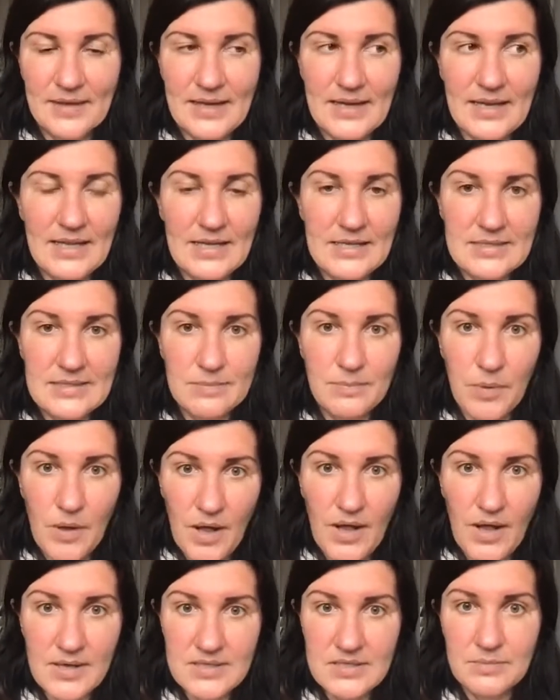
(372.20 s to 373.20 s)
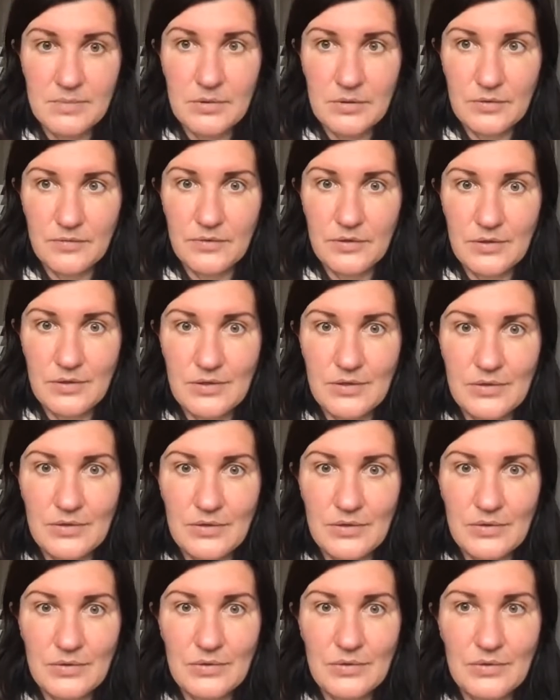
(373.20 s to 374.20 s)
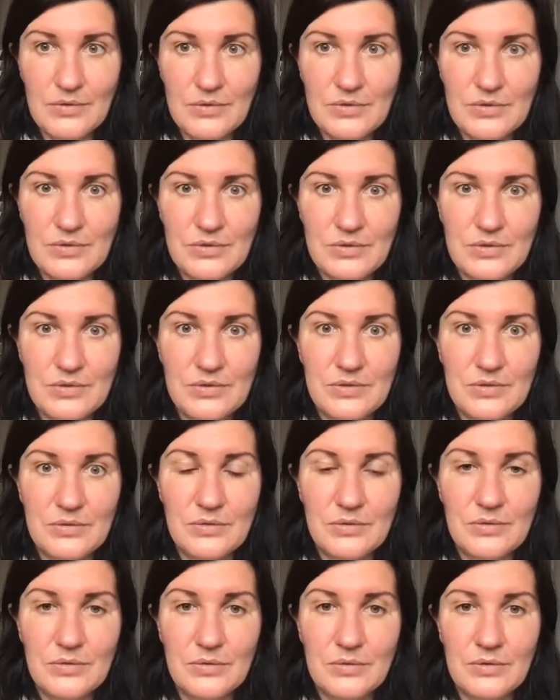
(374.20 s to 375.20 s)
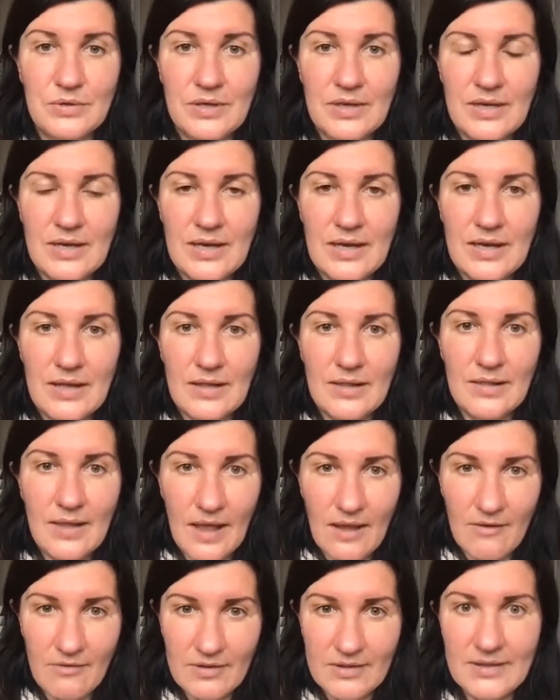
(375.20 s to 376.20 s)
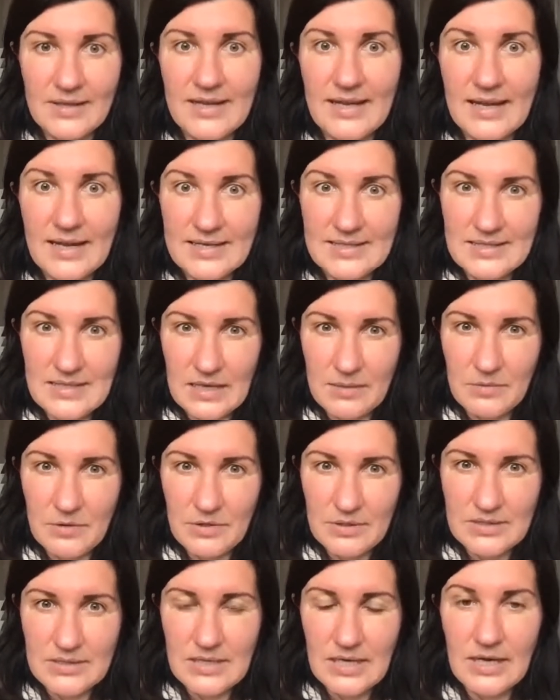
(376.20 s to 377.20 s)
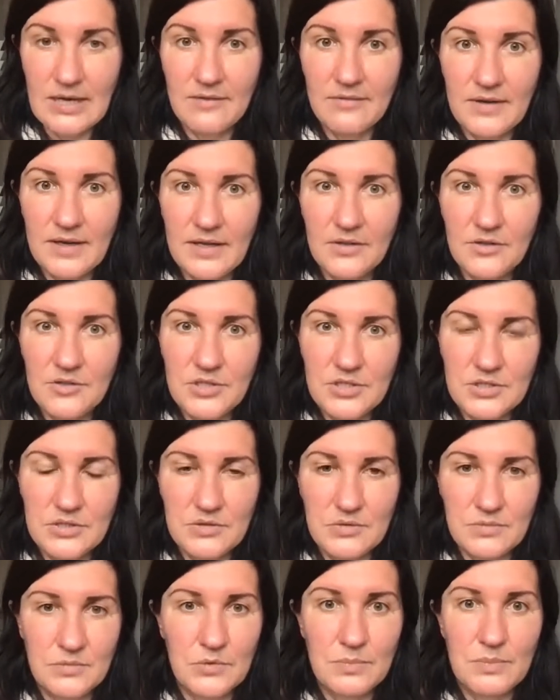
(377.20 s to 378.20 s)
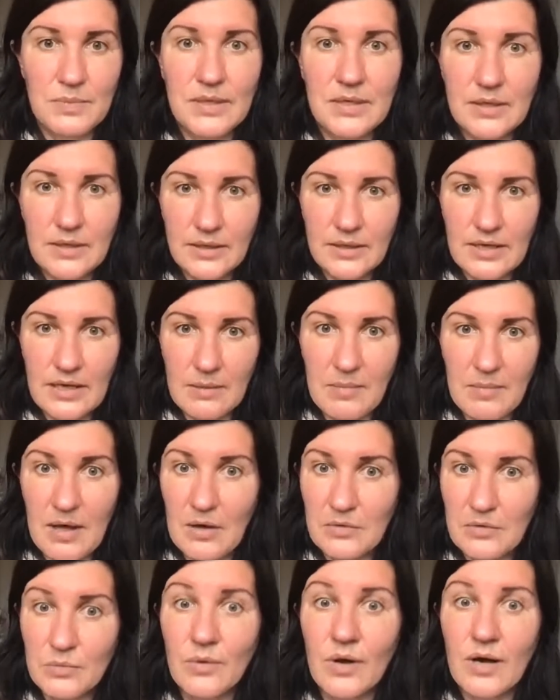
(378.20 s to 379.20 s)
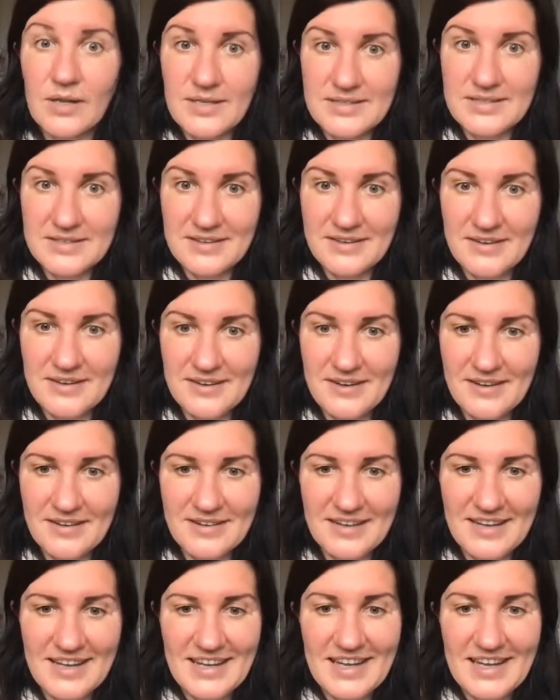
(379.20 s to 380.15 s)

is possible for you to lovingly accept yourself and just to be clear about what is going on.